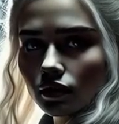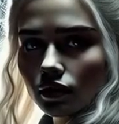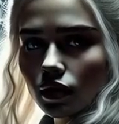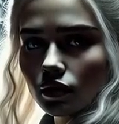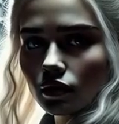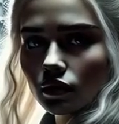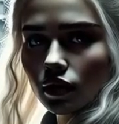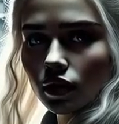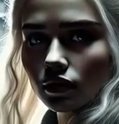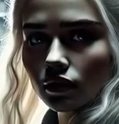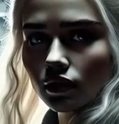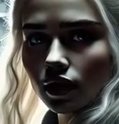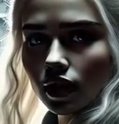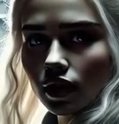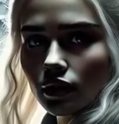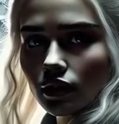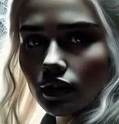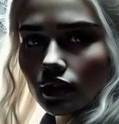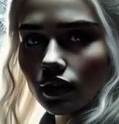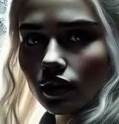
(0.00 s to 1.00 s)
of the
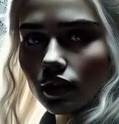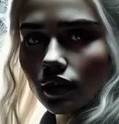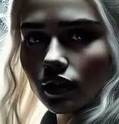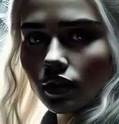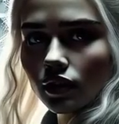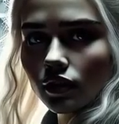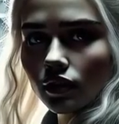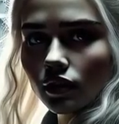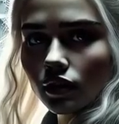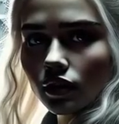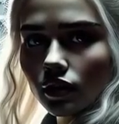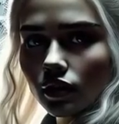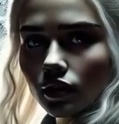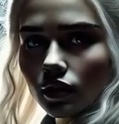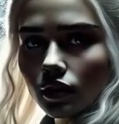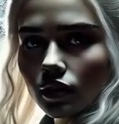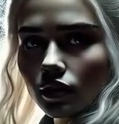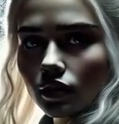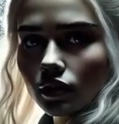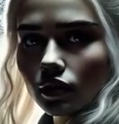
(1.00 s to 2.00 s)
Lannister banners, but their
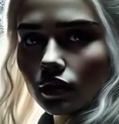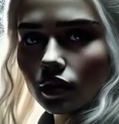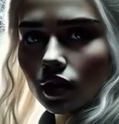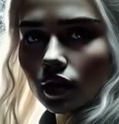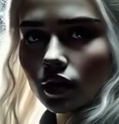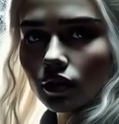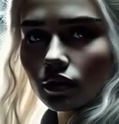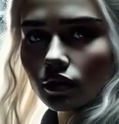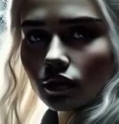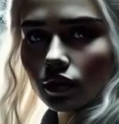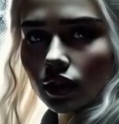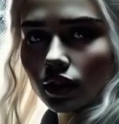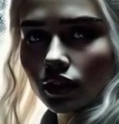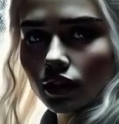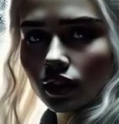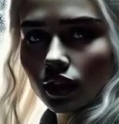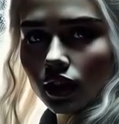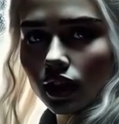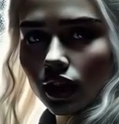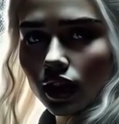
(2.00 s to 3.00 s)
gazes
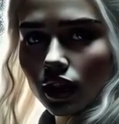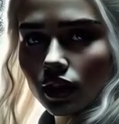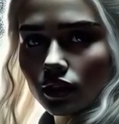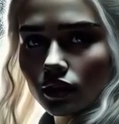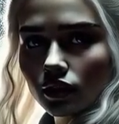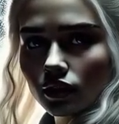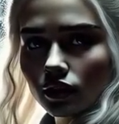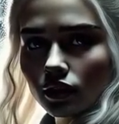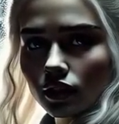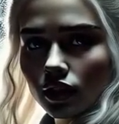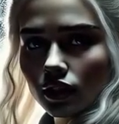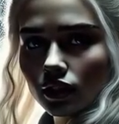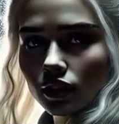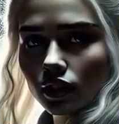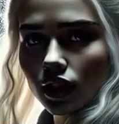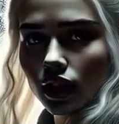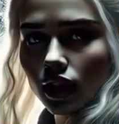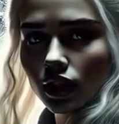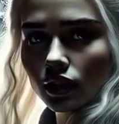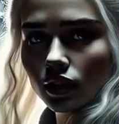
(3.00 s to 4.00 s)
invariably found
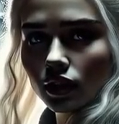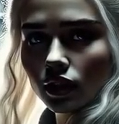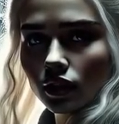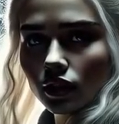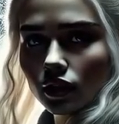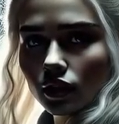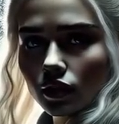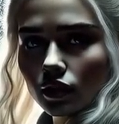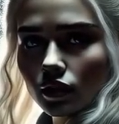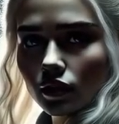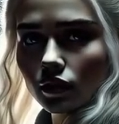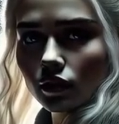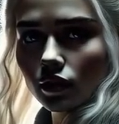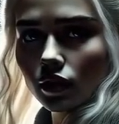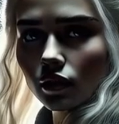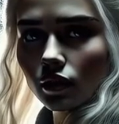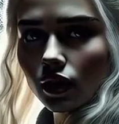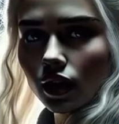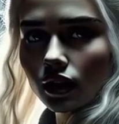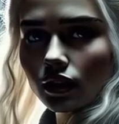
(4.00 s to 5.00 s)
Daenerys, as if they
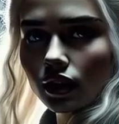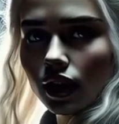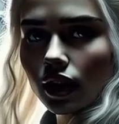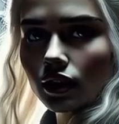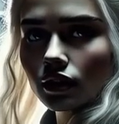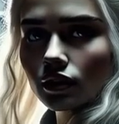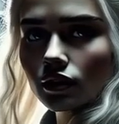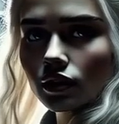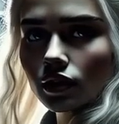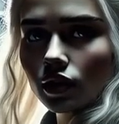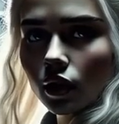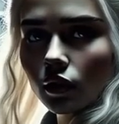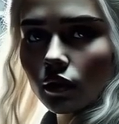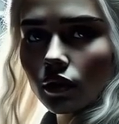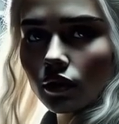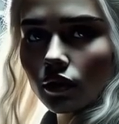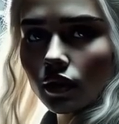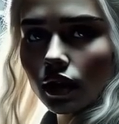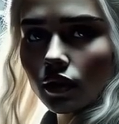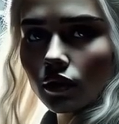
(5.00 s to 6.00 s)
recognized something in her,
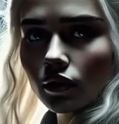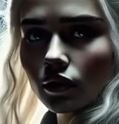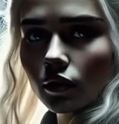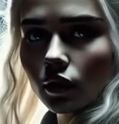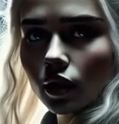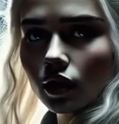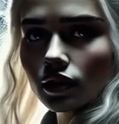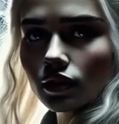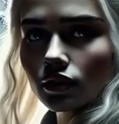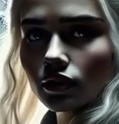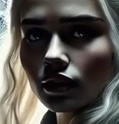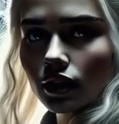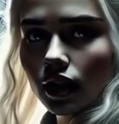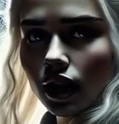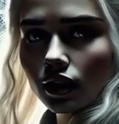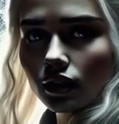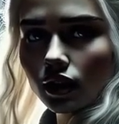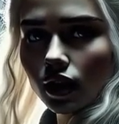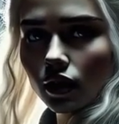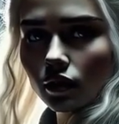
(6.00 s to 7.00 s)
a rumor come to
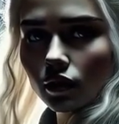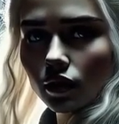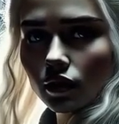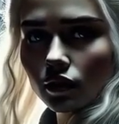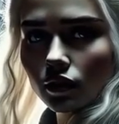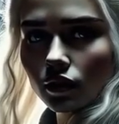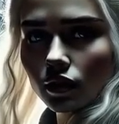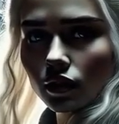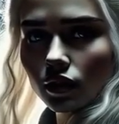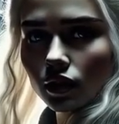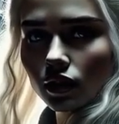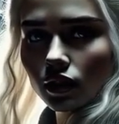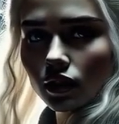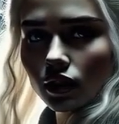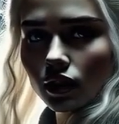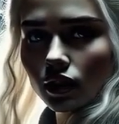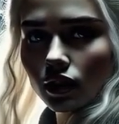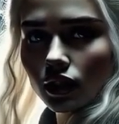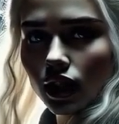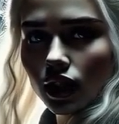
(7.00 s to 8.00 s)
life, the fabled
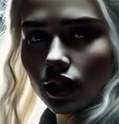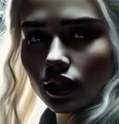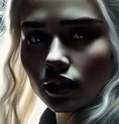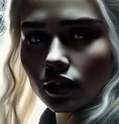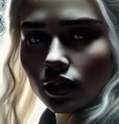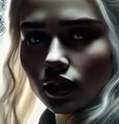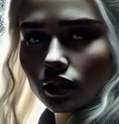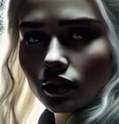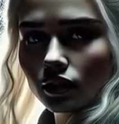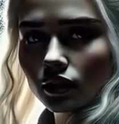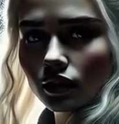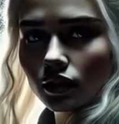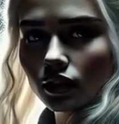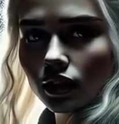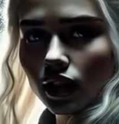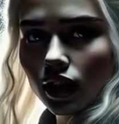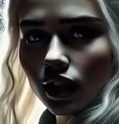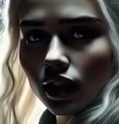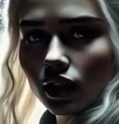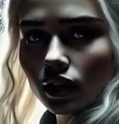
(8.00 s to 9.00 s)
queen with silver hair.
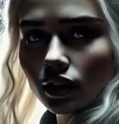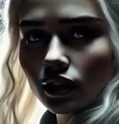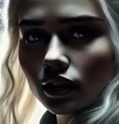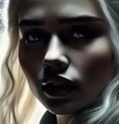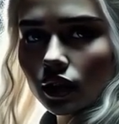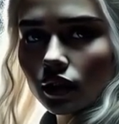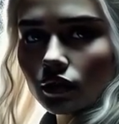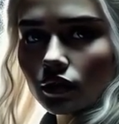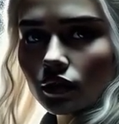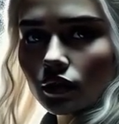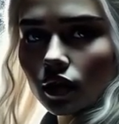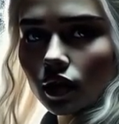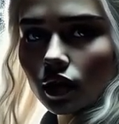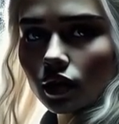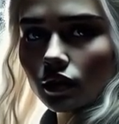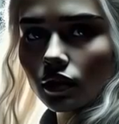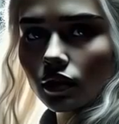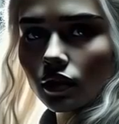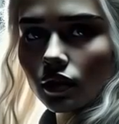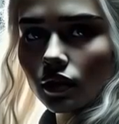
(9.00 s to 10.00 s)
Yet none
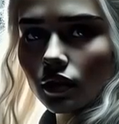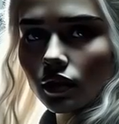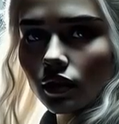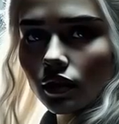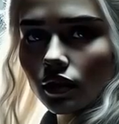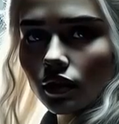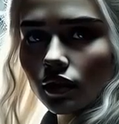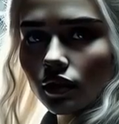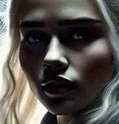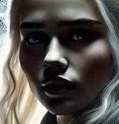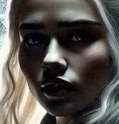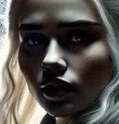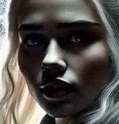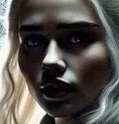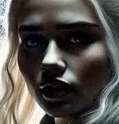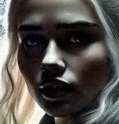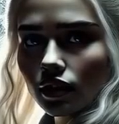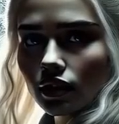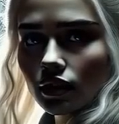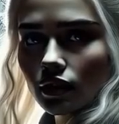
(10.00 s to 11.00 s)
dared lift a finger to
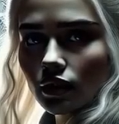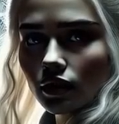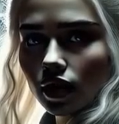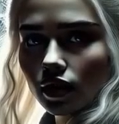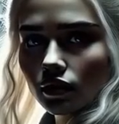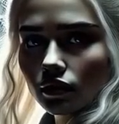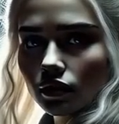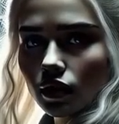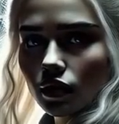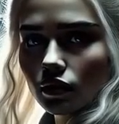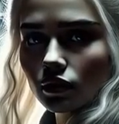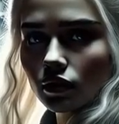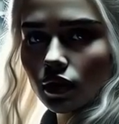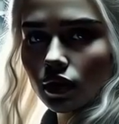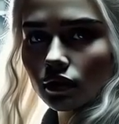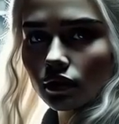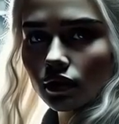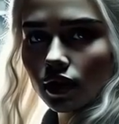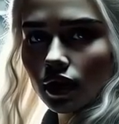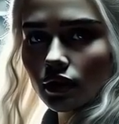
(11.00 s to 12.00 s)
assist her.
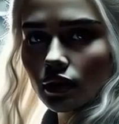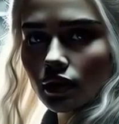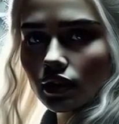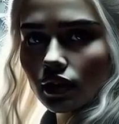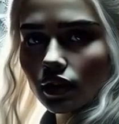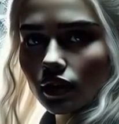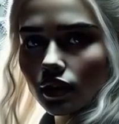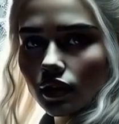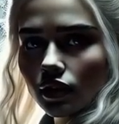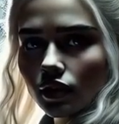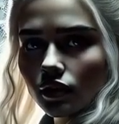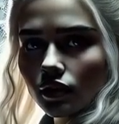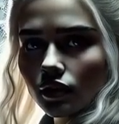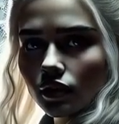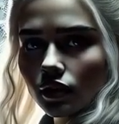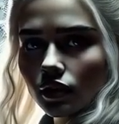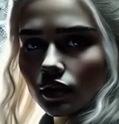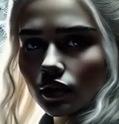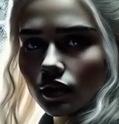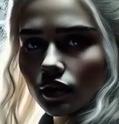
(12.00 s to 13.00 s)
Fear was too old
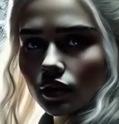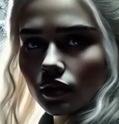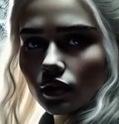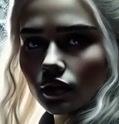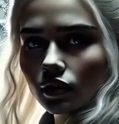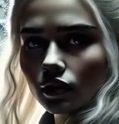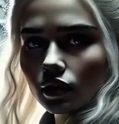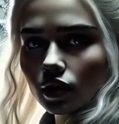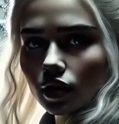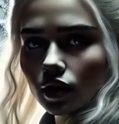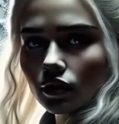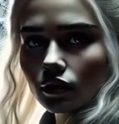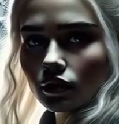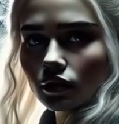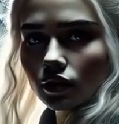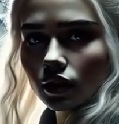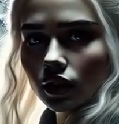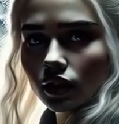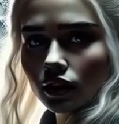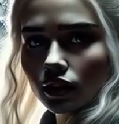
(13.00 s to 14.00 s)
and sorrow too deep
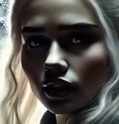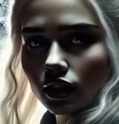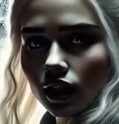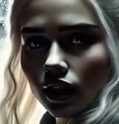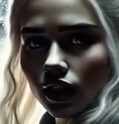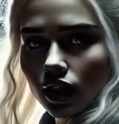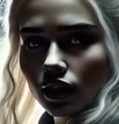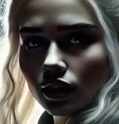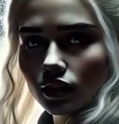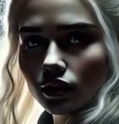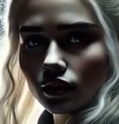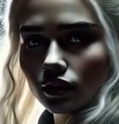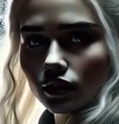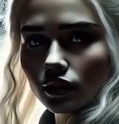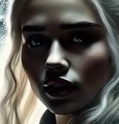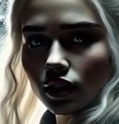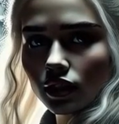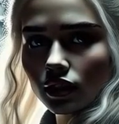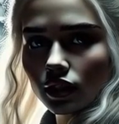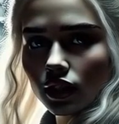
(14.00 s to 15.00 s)
for them to stir.
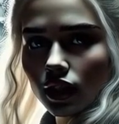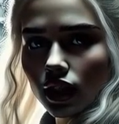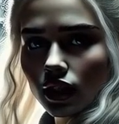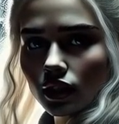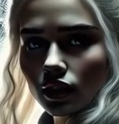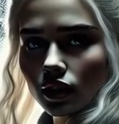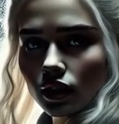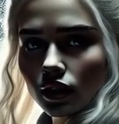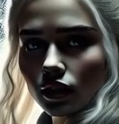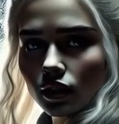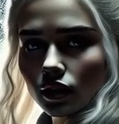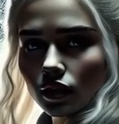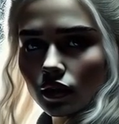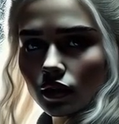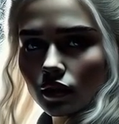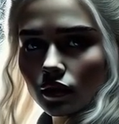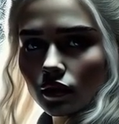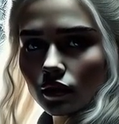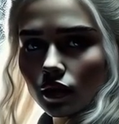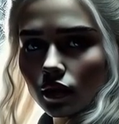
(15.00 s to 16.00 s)
She thought
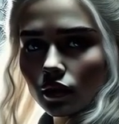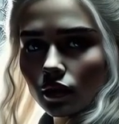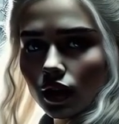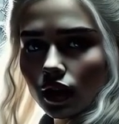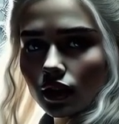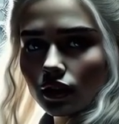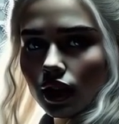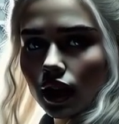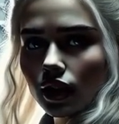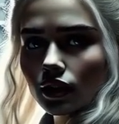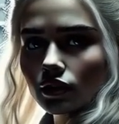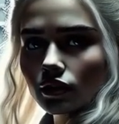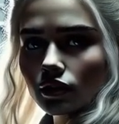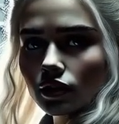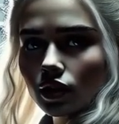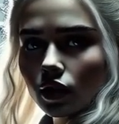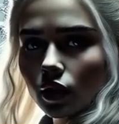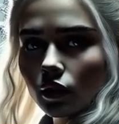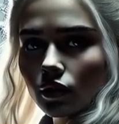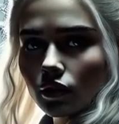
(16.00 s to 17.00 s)
often of the Red Keep
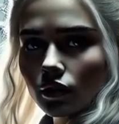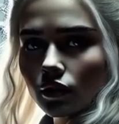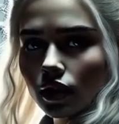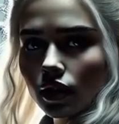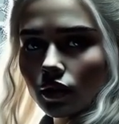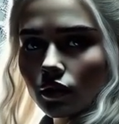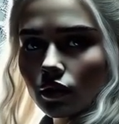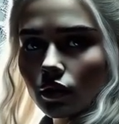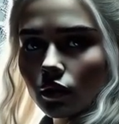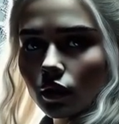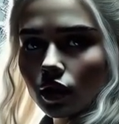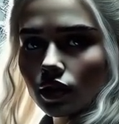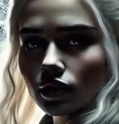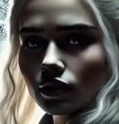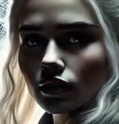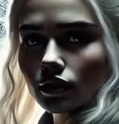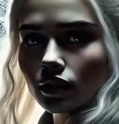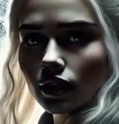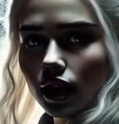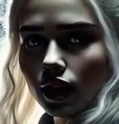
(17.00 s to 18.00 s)
rising in the capital
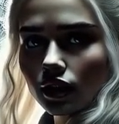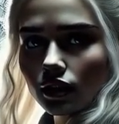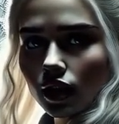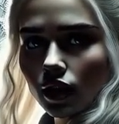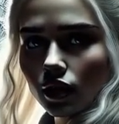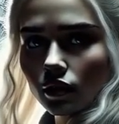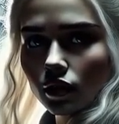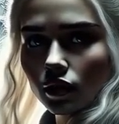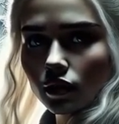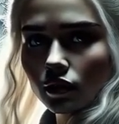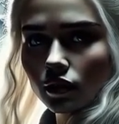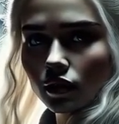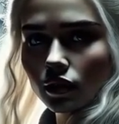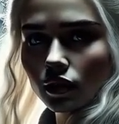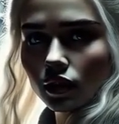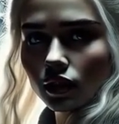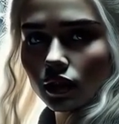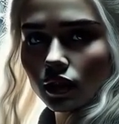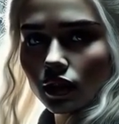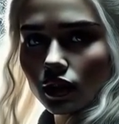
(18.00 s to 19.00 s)
like a looming fortress
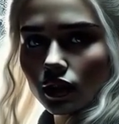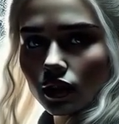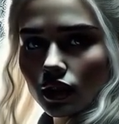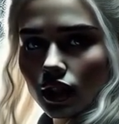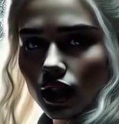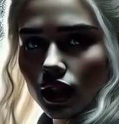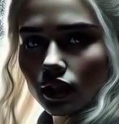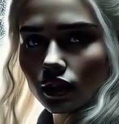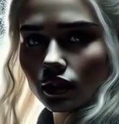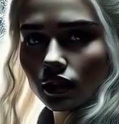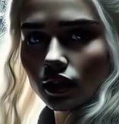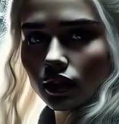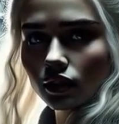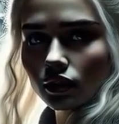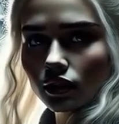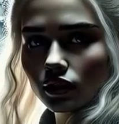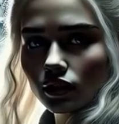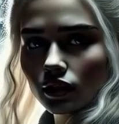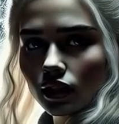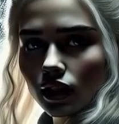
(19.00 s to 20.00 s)
of cruelty and
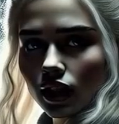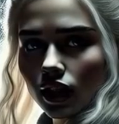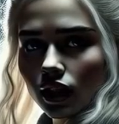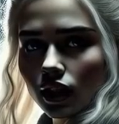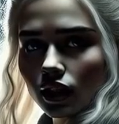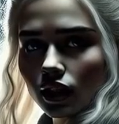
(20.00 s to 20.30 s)
secrets.